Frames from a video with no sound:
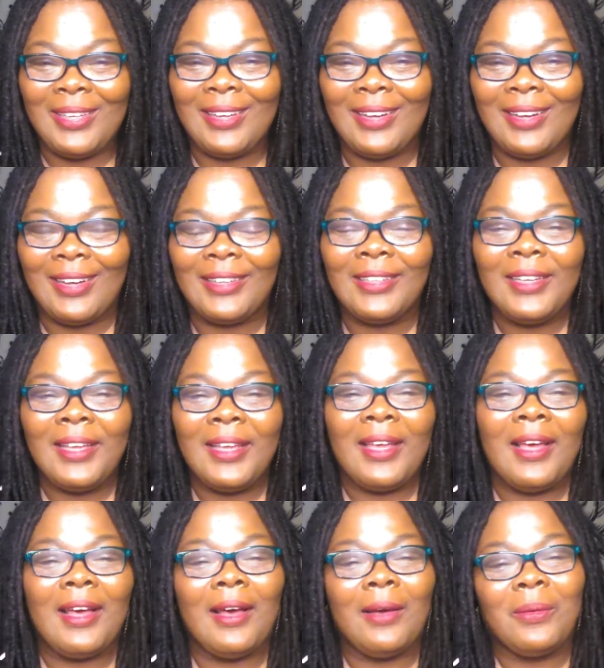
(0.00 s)

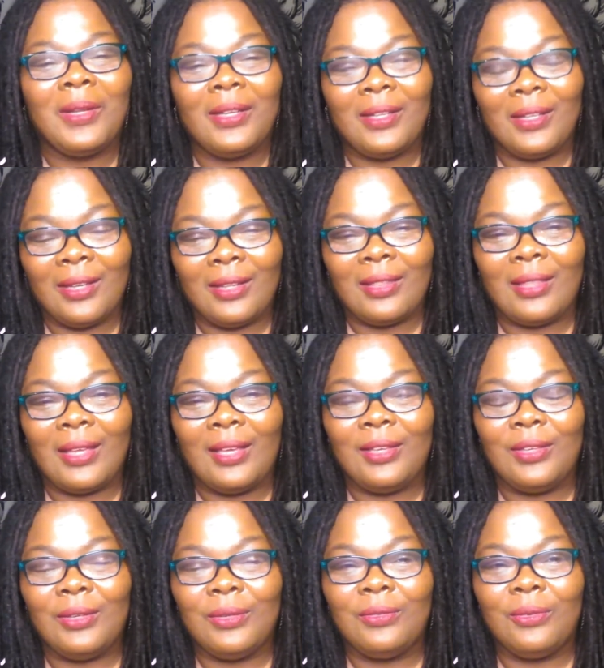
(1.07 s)
I want to thank
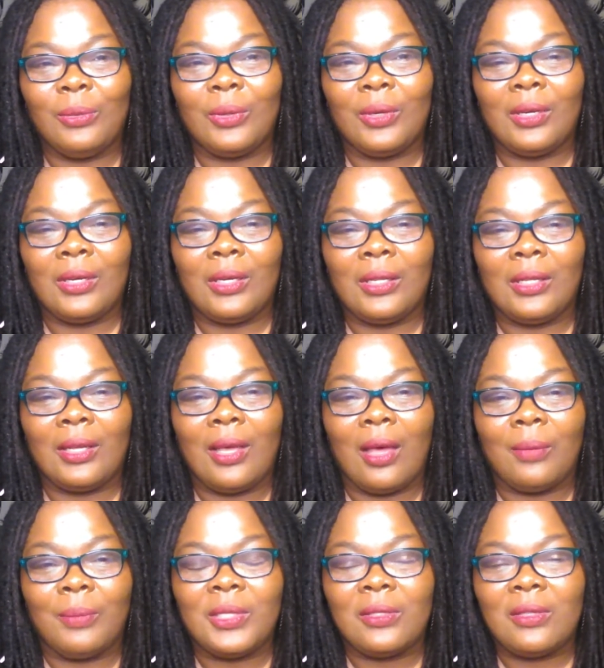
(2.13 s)
you for the
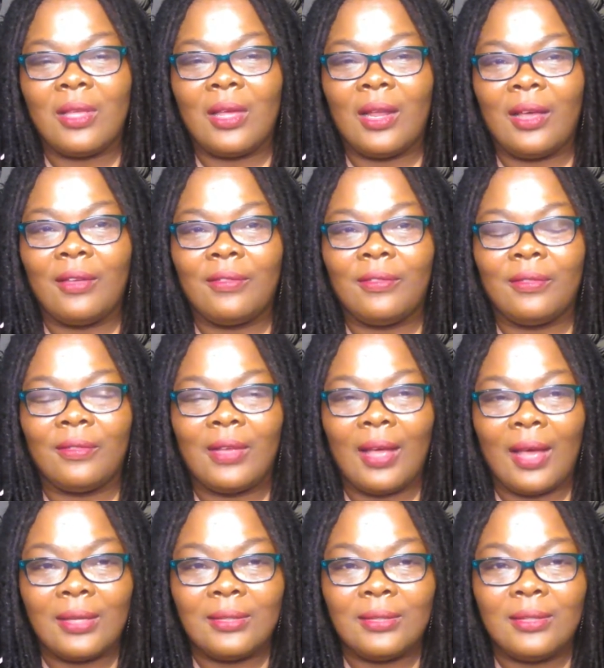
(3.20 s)
comments that I've
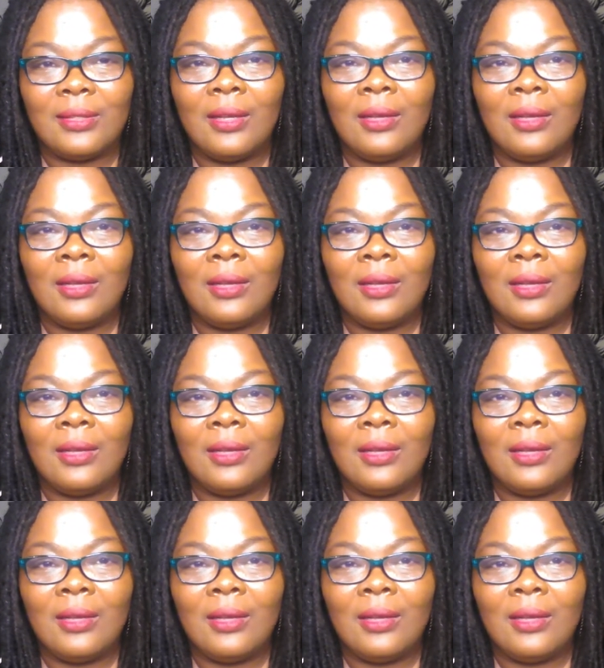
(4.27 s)
gotten